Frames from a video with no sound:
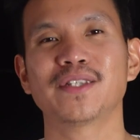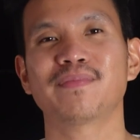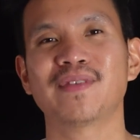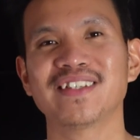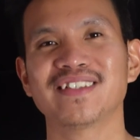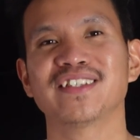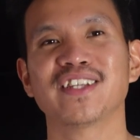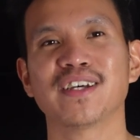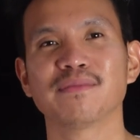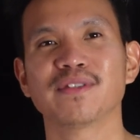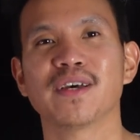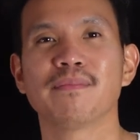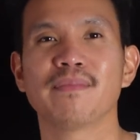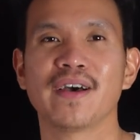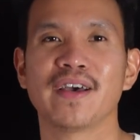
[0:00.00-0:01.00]
press the thumbs
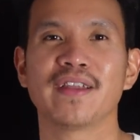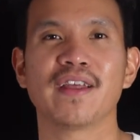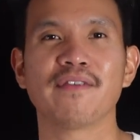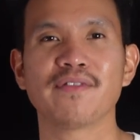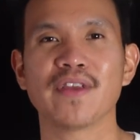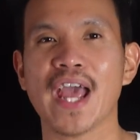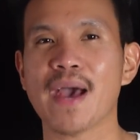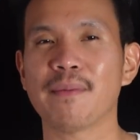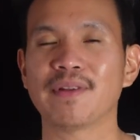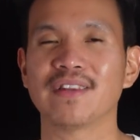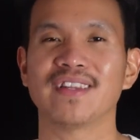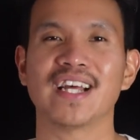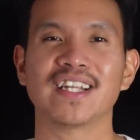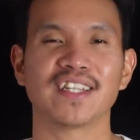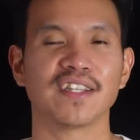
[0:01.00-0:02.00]
up button if you happen
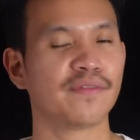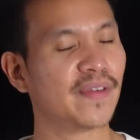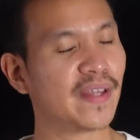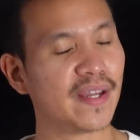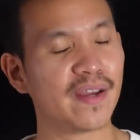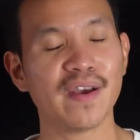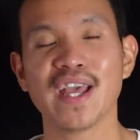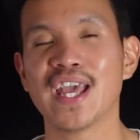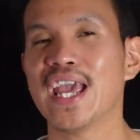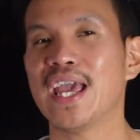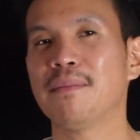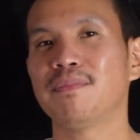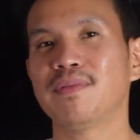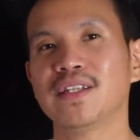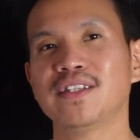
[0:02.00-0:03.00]
to like this video,
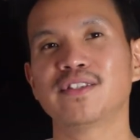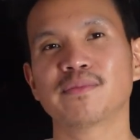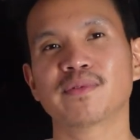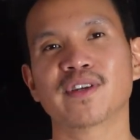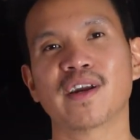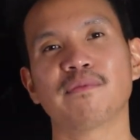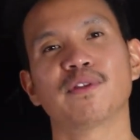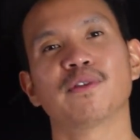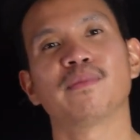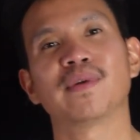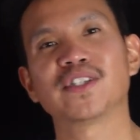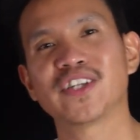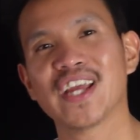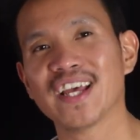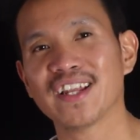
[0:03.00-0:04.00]
and please subscribe to
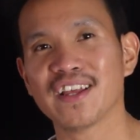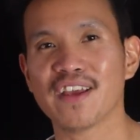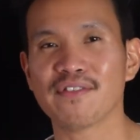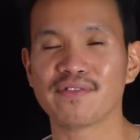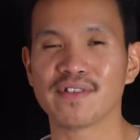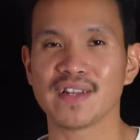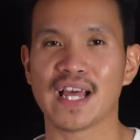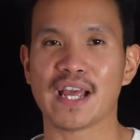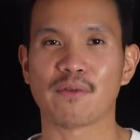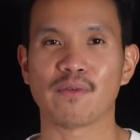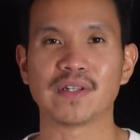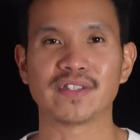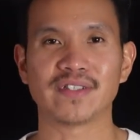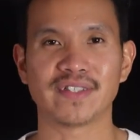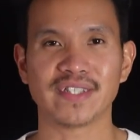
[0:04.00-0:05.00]
my channel if you like
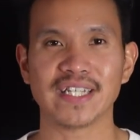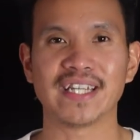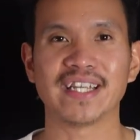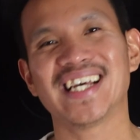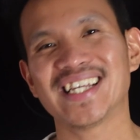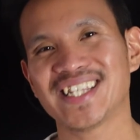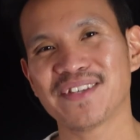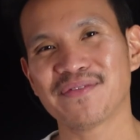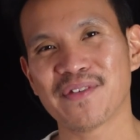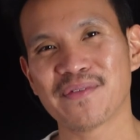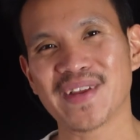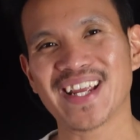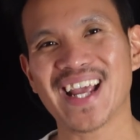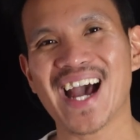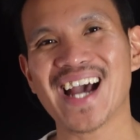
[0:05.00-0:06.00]
what you see. That's it for
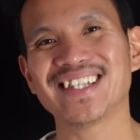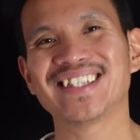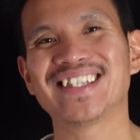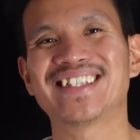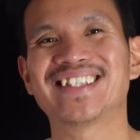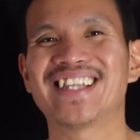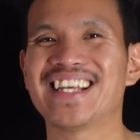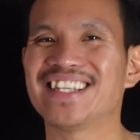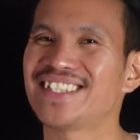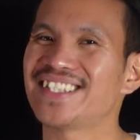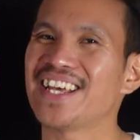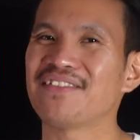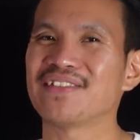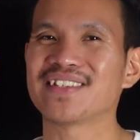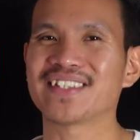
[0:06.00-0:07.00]
me, guys. Stay
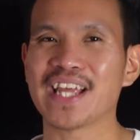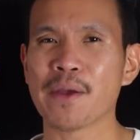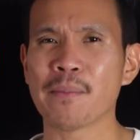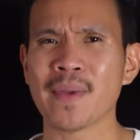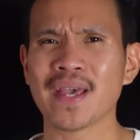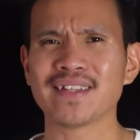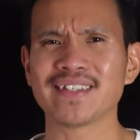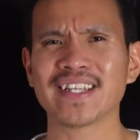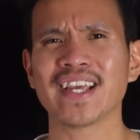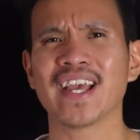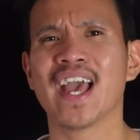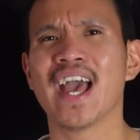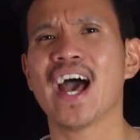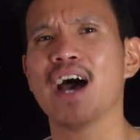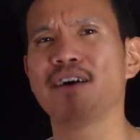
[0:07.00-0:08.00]
safe and stay amazing.
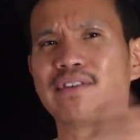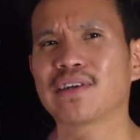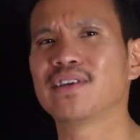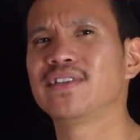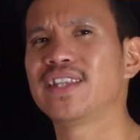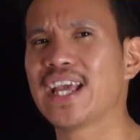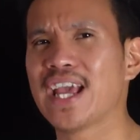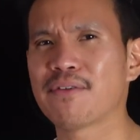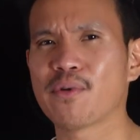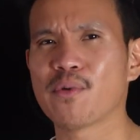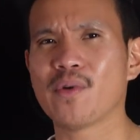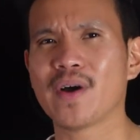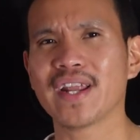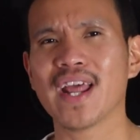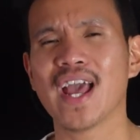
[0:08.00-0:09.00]
Have a good day,
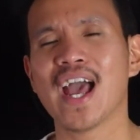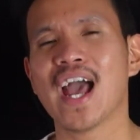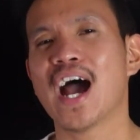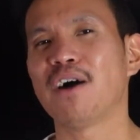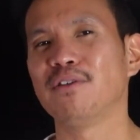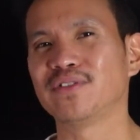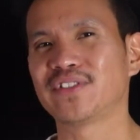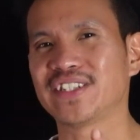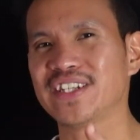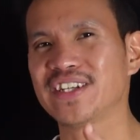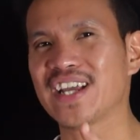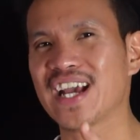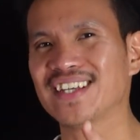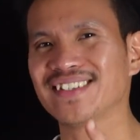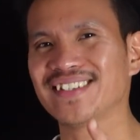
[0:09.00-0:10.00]
everyone. I will see you
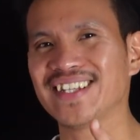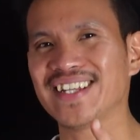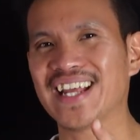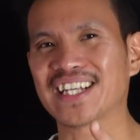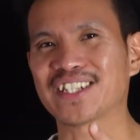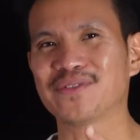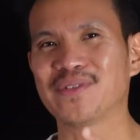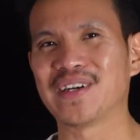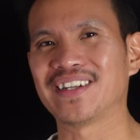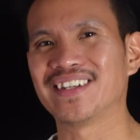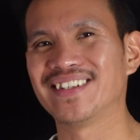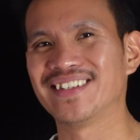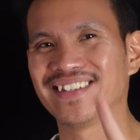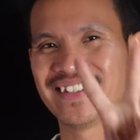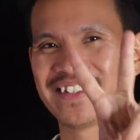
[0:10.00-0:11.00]
guys on the next one.
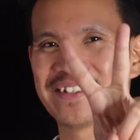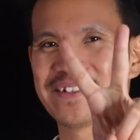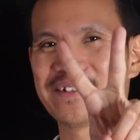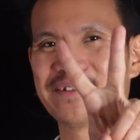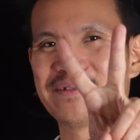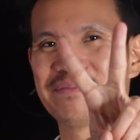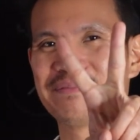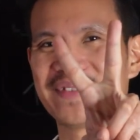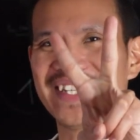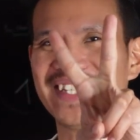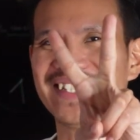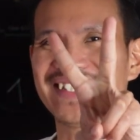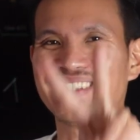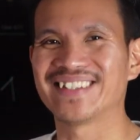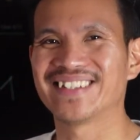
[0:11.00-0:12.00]

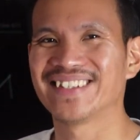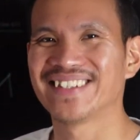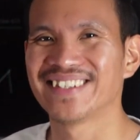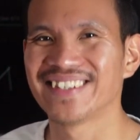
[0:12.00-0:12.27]
Peace.